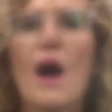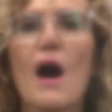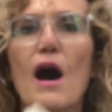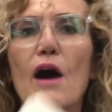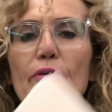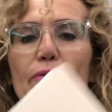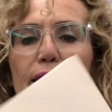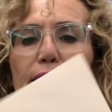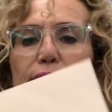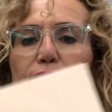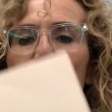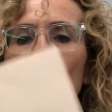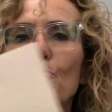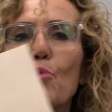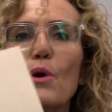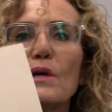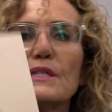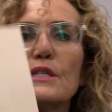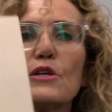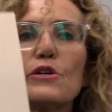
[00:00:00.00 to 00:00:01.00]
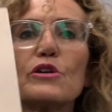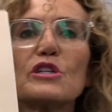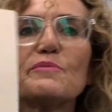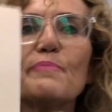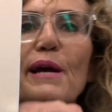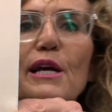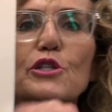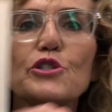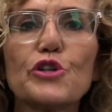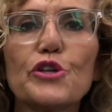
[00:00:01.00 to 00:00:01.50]
All right, so boys and girls,
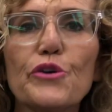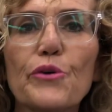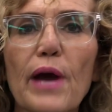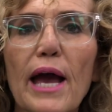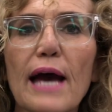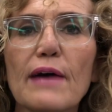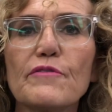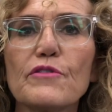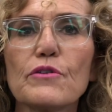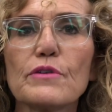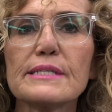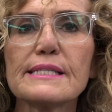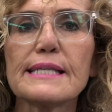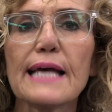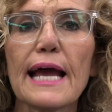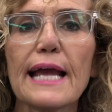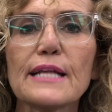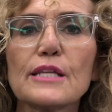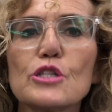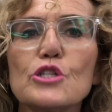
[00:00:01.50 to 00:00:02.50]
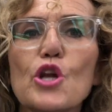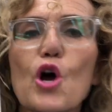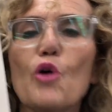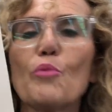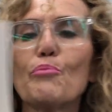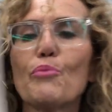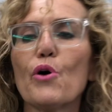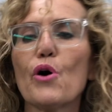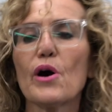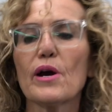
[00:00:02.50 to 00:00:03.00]
make sure you have your science
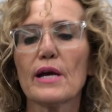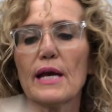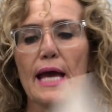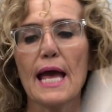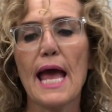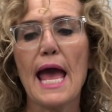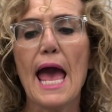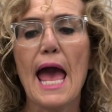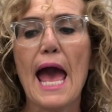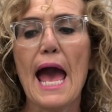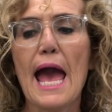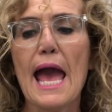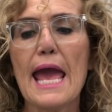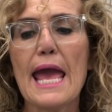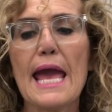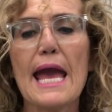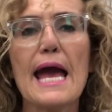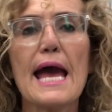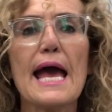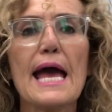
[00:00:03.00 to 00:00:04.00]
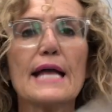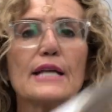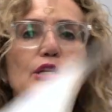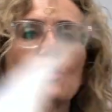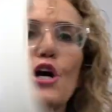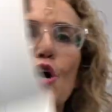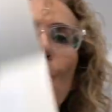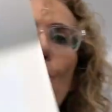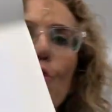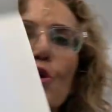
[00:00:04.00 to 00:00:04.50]
notebook
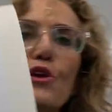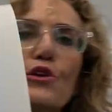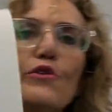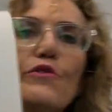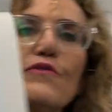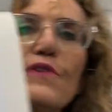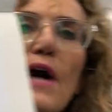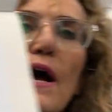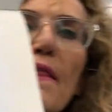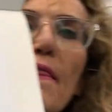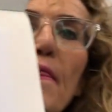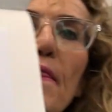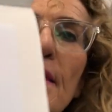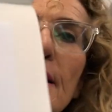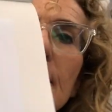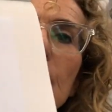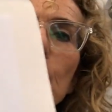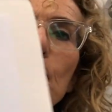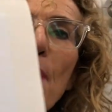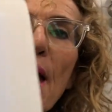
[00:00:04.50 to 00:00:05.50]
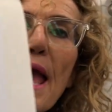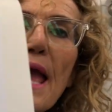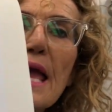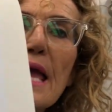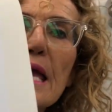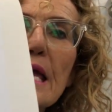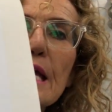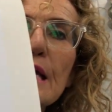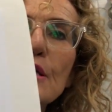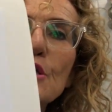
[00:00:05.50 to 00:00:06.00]
and you've got this
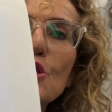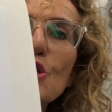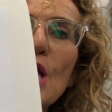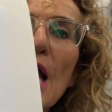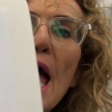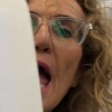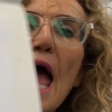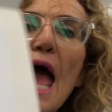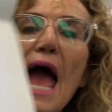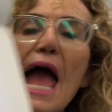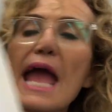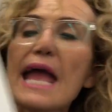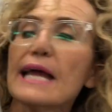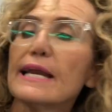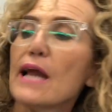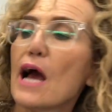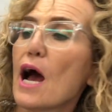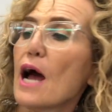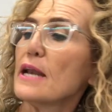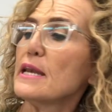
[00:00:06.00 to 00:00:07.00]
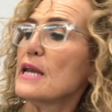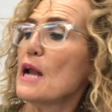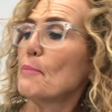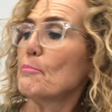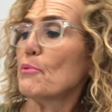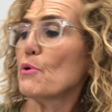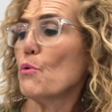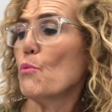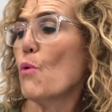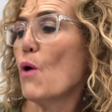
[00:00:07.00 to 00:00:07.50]
page. And on
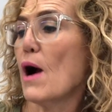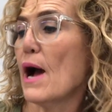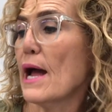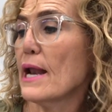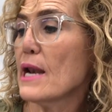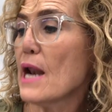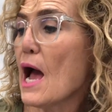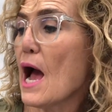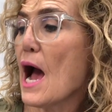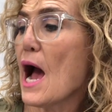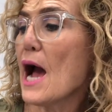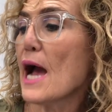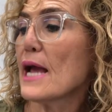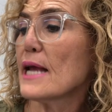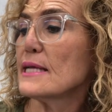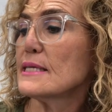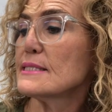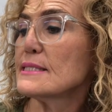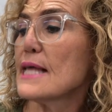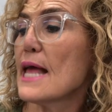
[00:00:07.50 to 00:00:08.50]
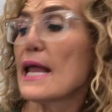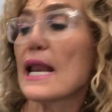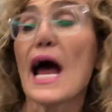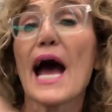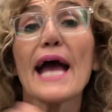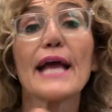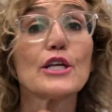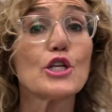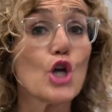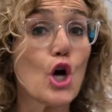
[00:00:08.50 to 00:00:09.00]
number one, I said
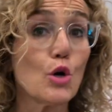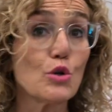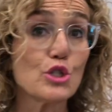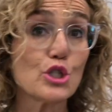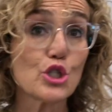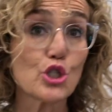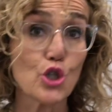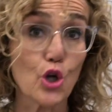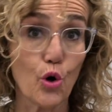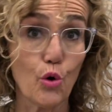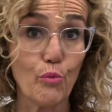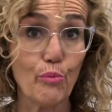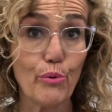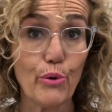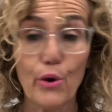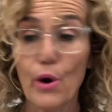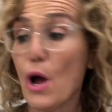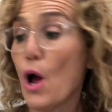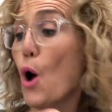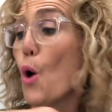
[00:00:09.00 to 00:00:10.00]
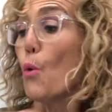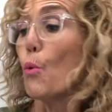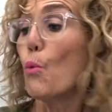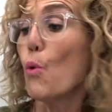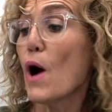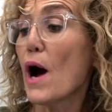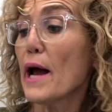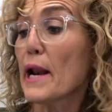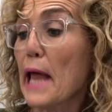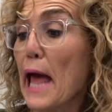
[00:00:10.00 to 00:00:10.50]
I chose soap.
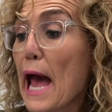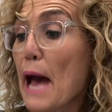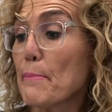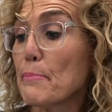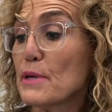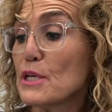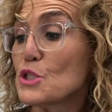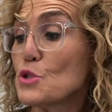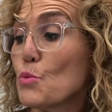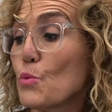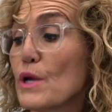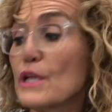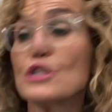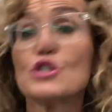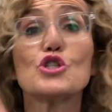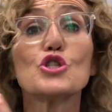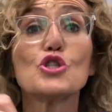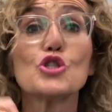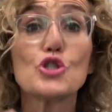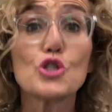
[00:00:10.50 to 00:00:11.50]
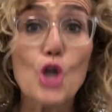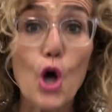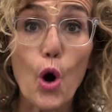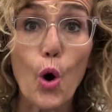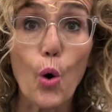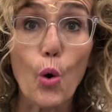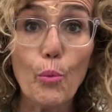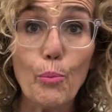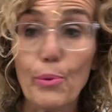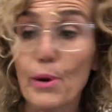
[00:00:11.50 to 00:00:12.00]
What happens when
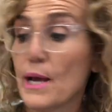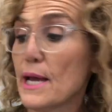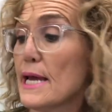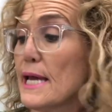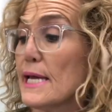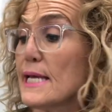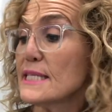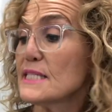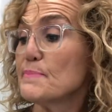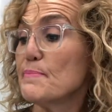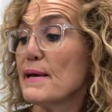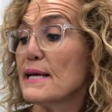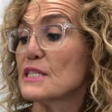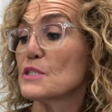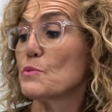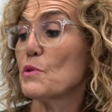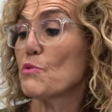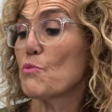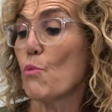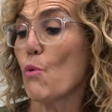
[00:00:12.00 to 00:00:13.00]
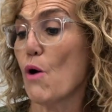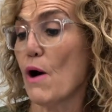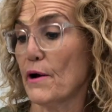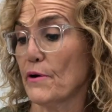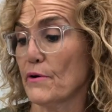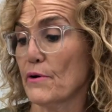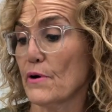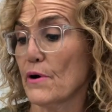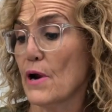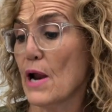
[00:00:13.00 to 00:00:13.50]
soap is mixed with
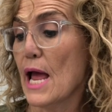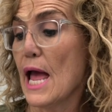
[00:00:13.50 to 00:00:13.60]
water?